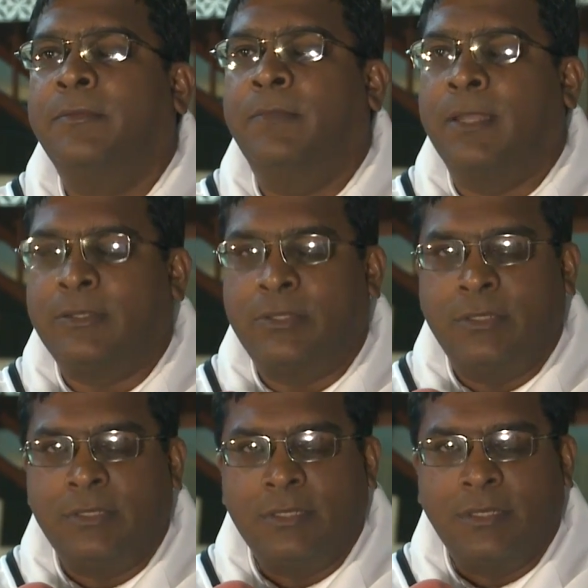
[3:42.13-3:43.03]
but
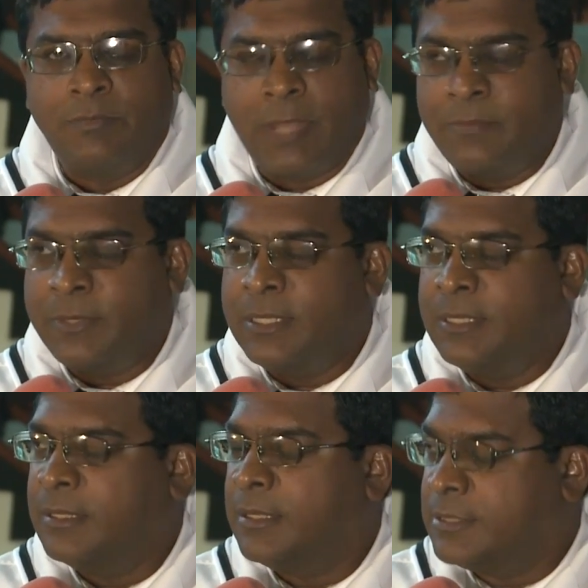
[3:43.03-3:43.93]

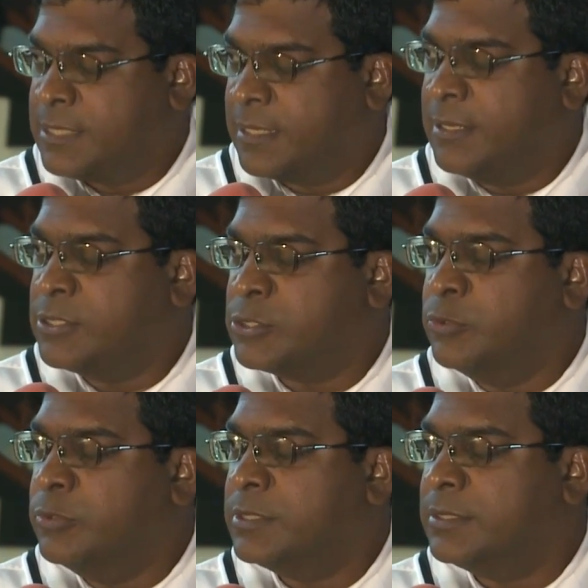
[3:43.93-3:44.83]
primary and secondary
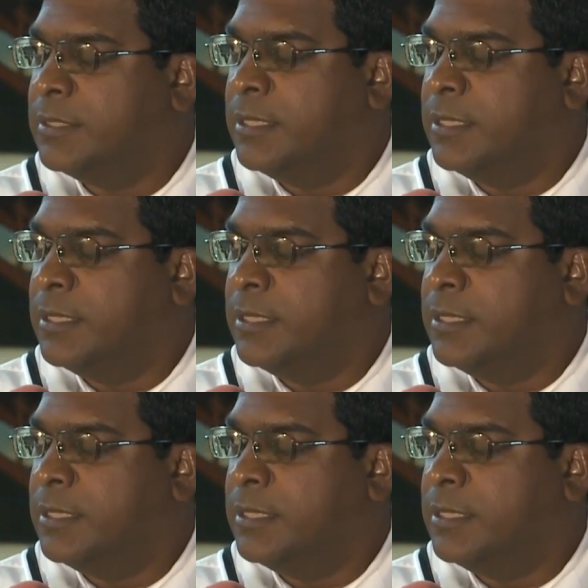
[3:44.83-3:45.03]
schools